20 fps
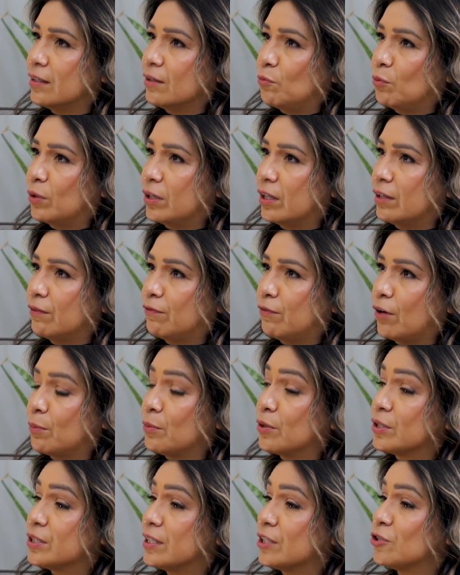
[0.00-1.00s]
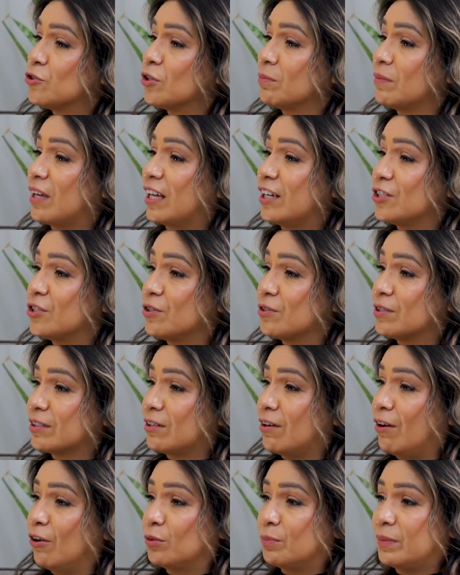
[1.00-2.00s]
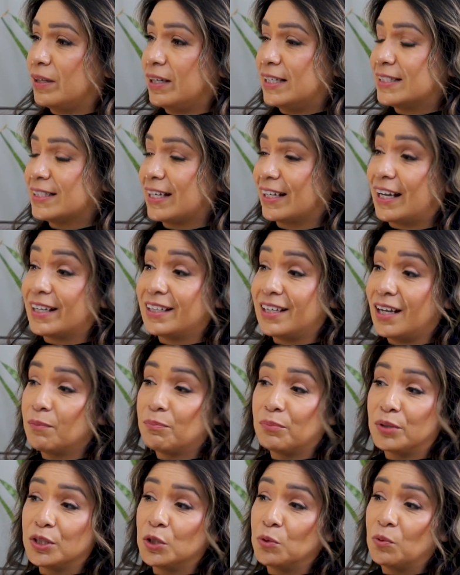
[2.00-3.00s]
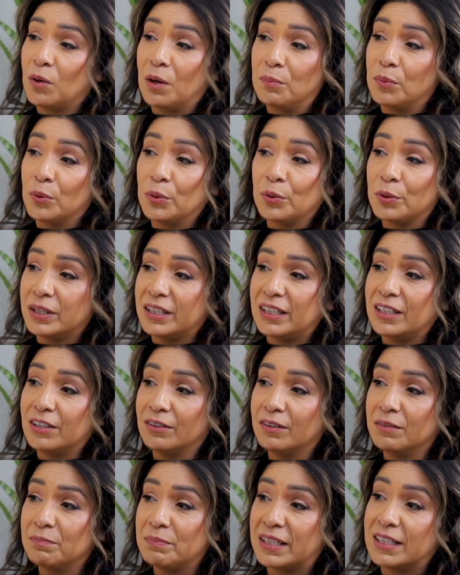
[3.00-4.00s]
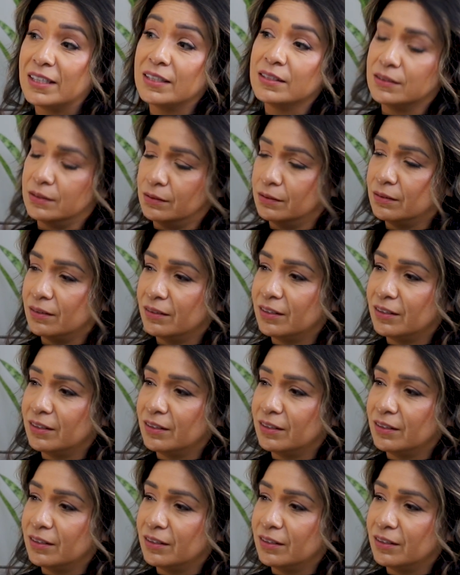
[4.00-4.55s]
one of the farmers district managers called me and he's like, I can't bring you on board here because,